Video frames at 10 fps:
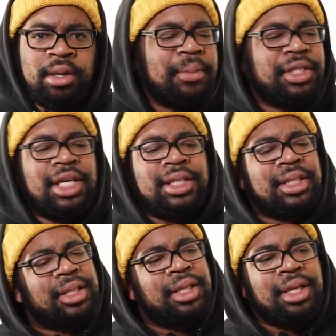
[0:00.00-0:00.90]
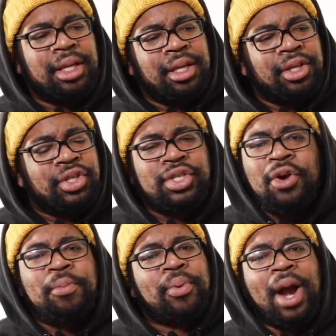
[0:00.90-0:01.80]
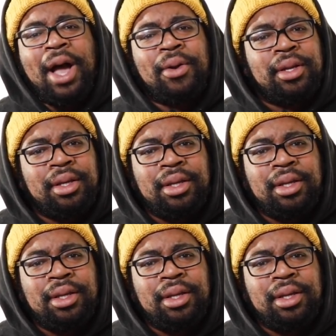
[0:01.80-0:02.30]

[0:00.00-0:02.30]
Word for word: I'm just so proud.